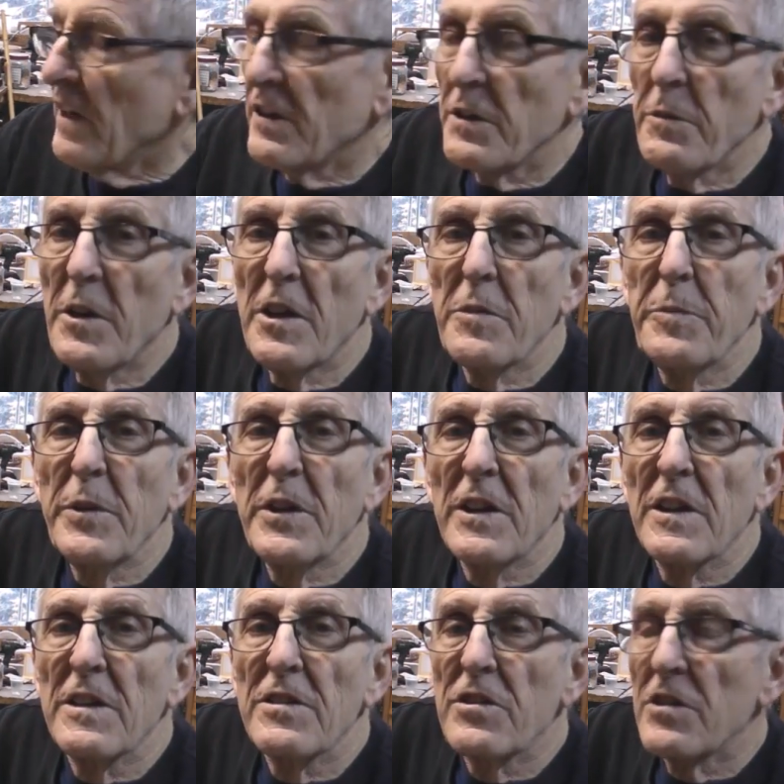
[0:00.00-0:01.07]
You want to put
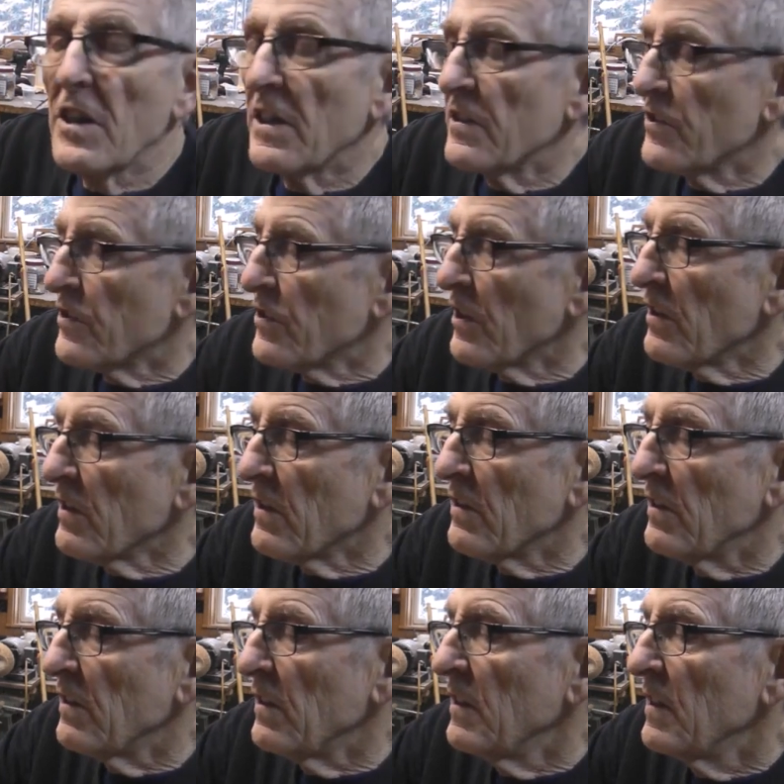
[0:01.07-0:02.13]
a
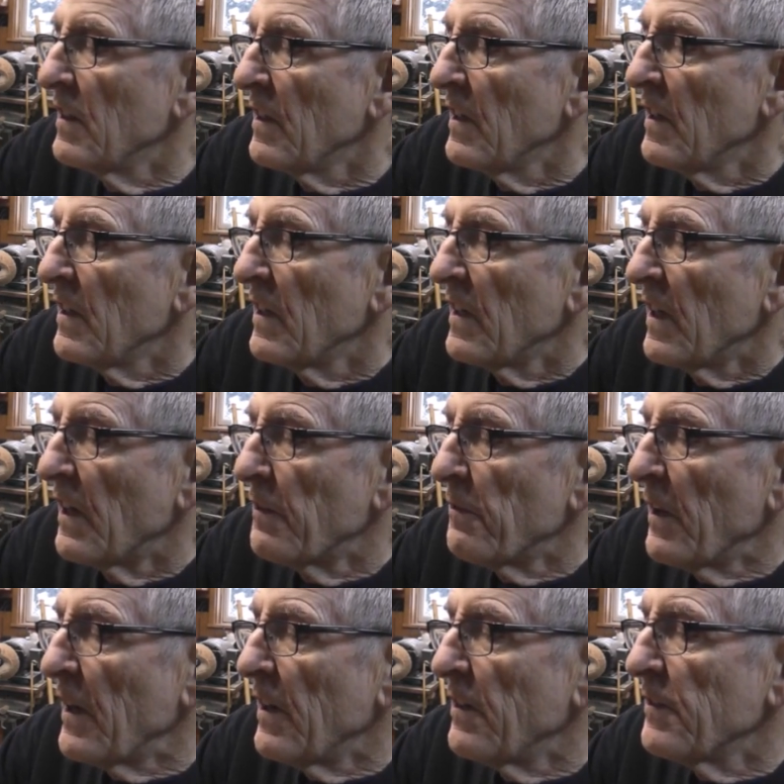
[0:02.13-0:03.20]
circle
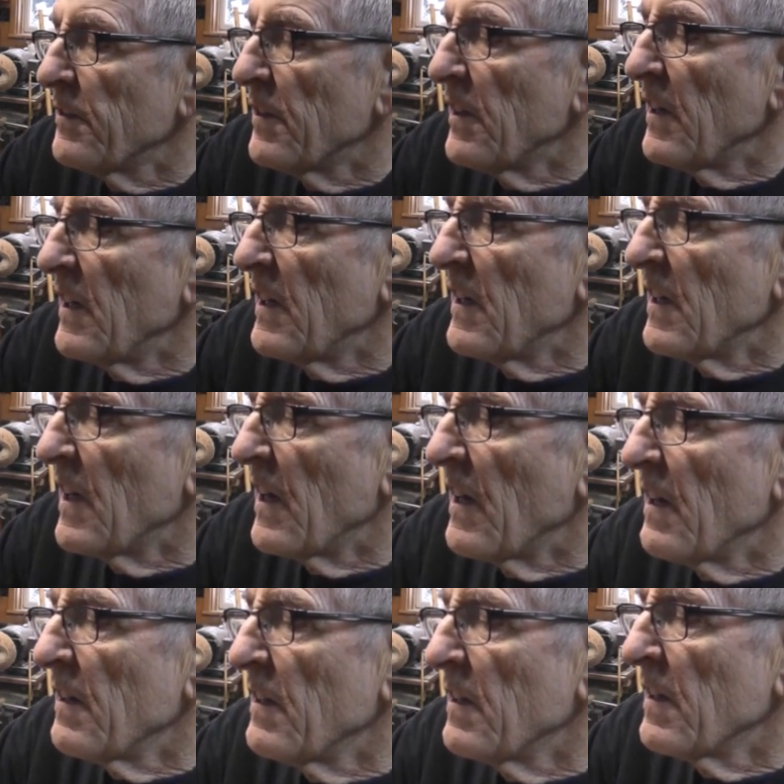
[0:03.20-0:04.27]
around the,
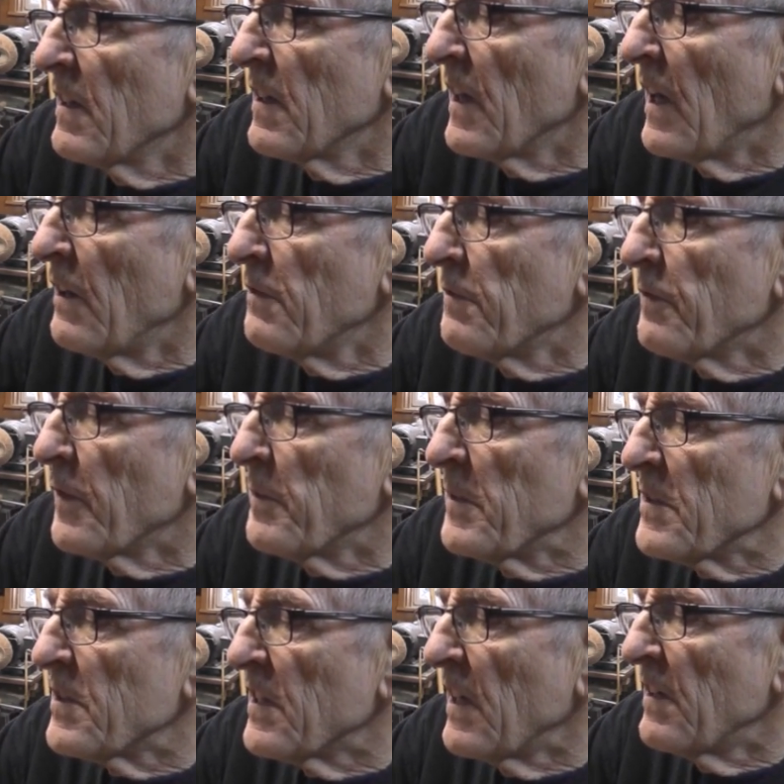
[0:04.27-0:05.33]
out from the
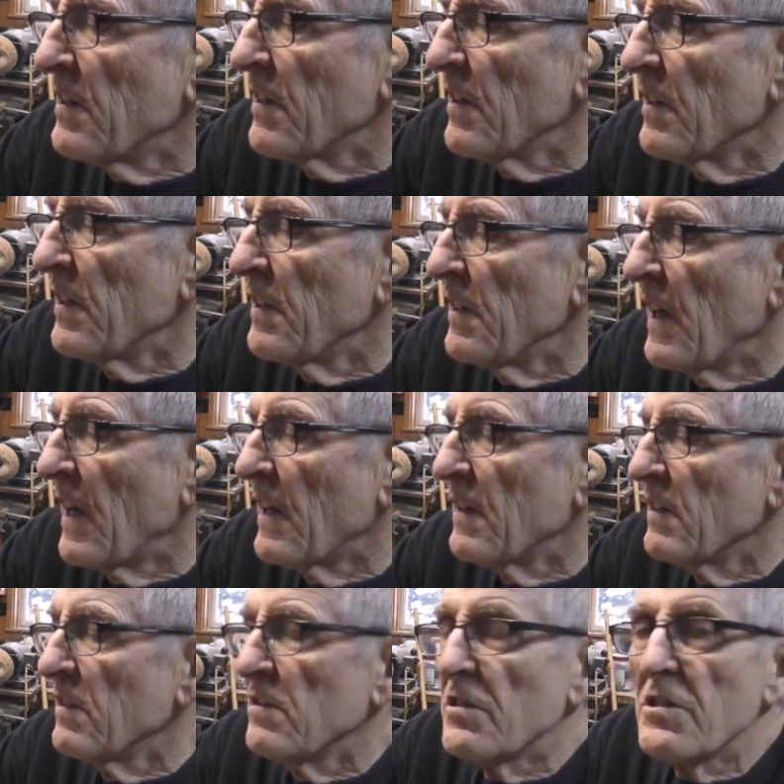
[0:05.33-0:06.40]
center, and that
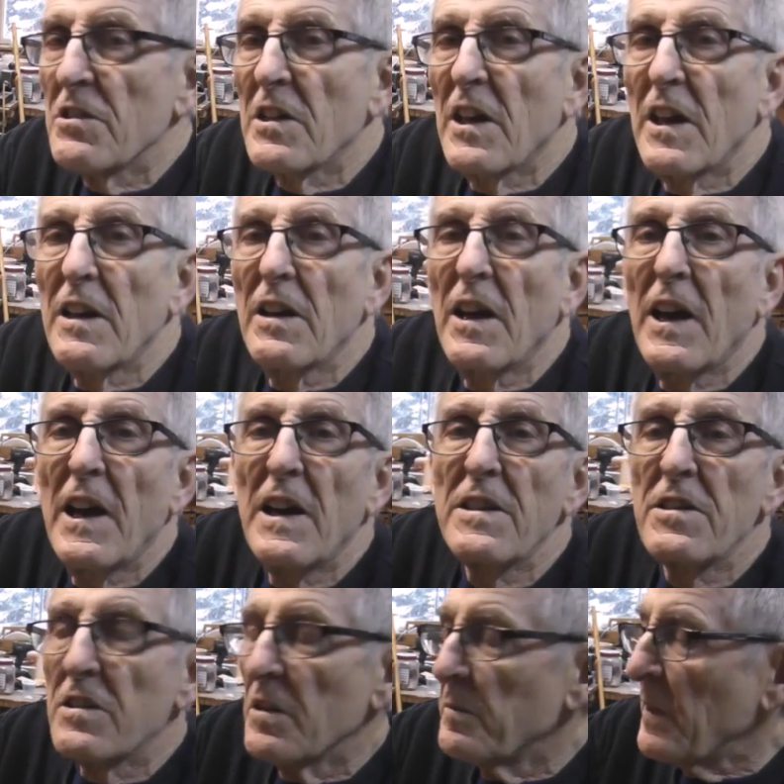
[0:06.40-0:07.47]
you just kind of
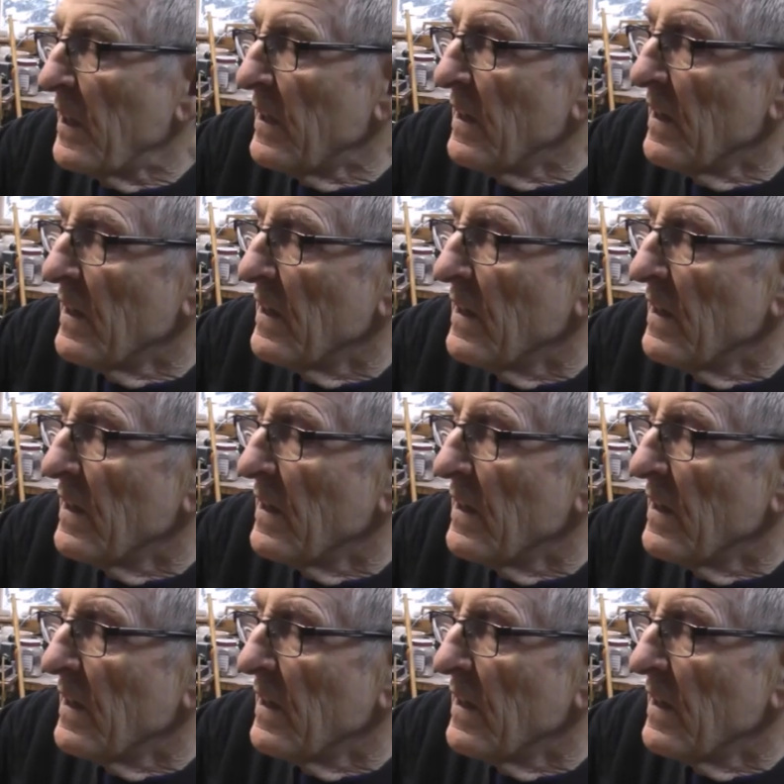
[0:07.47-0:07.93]
estimate.